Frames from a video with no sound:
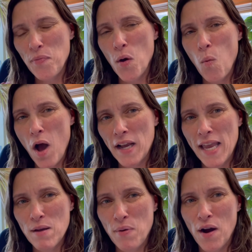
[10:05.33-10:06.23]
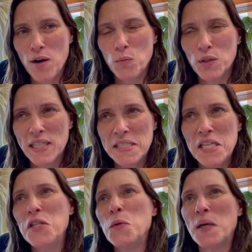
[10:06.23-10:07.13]
the walking part will
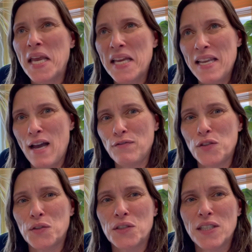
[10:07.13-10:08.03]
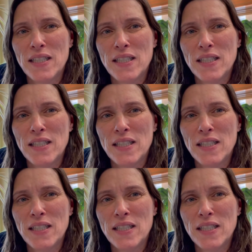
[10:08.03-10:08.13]
continue again after